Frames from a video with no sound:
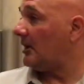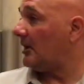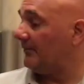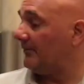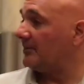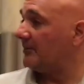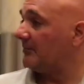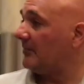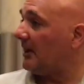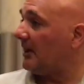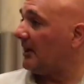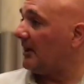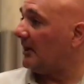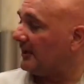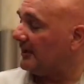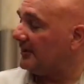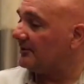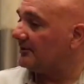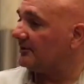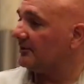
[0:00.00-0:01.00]
if it's a mild
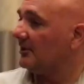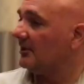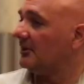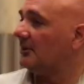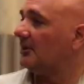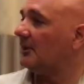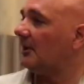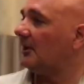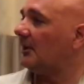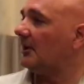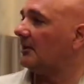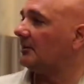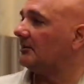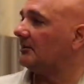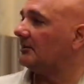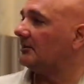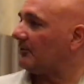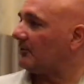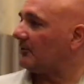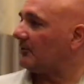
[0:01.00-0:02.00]
case,
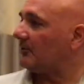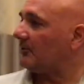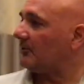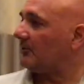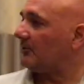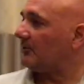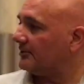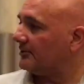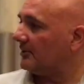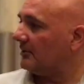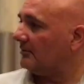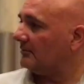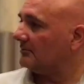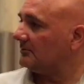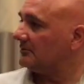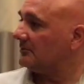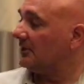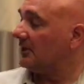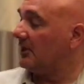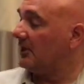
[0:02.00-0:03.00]
topical
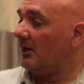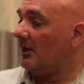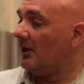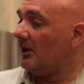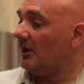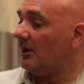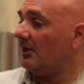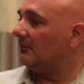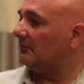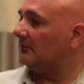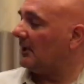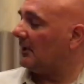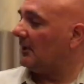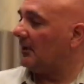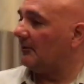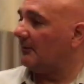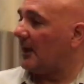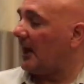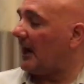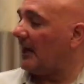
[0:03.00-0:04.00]
cortisones.
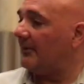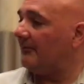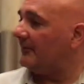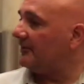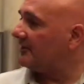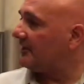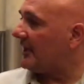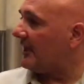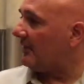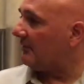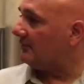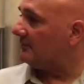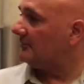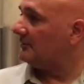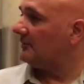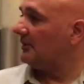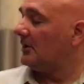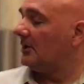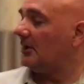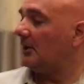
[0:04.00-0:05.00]
I even tout
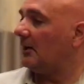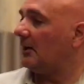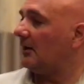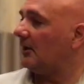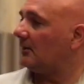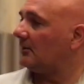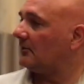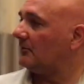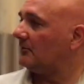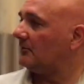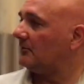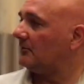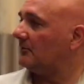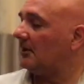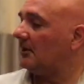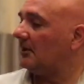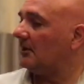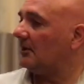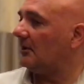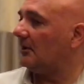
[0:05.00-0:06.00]

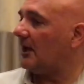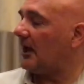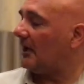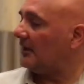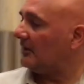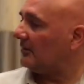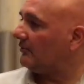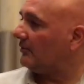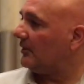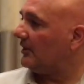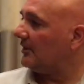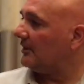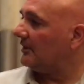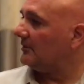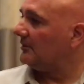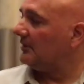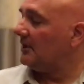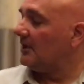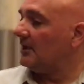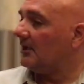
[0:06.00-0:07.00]
olive
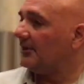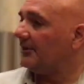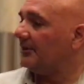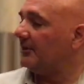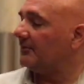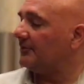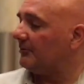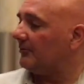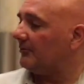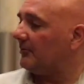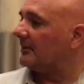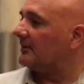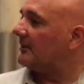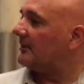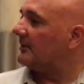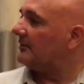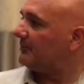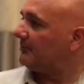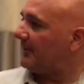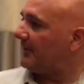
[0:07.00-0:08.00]
oil. You want
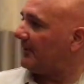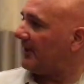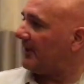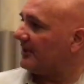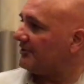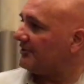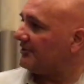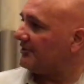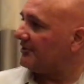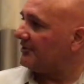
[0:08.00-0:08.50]
to pay attention.